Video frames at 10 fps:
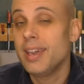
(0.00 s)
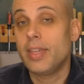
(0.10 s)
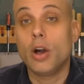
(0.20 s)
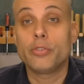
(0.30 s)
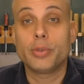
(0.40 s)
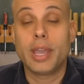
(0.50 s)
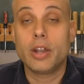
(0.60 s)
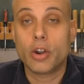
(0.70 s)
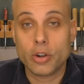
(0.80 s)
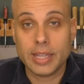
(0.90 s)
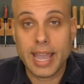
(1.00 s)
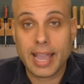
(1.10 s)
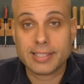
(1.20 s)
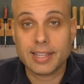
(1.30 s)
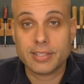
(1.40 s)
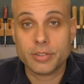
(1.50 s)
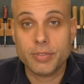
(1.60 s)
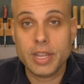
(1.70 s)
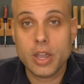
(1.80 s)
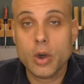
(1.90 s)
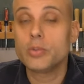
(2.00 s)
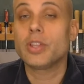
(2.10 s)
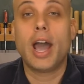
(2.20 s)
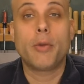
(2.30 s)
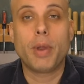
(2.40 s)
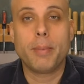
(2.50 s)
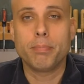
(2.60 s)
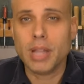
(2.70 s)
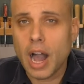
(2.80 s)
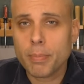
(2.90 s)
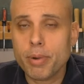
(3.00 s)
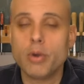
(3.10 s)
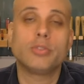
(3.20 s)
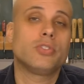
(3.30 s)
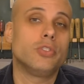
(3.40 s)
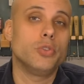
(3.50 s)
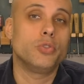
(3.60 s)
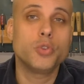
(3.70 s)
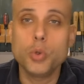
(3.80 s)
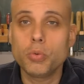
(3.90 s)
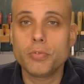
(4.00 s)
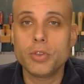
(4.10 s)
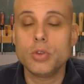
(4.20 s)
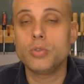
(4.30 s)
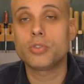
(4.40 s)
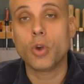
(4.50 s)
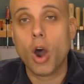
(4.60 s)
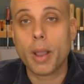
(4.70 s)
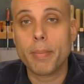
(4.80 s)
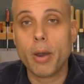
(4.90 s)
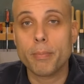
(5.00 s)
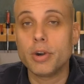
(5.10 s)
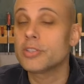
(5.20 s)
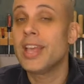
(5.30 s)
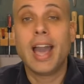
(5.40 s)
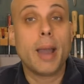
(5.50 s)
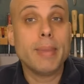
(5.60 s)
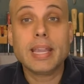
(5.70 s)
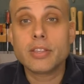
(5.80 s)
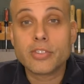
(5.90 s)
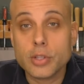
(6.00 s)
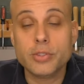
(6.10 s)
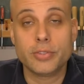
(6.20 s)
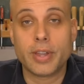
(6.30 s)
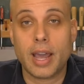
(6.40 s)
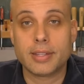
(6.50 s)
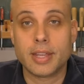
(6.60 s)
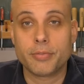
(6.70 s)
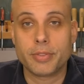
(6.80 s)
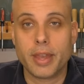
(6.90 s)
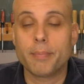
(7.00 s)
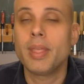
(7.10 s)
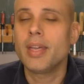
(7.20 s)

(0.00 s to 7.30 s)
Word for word: They also get early access to videos, I write blog posts, do tool reviews, talk about books, I make exclusive content for them.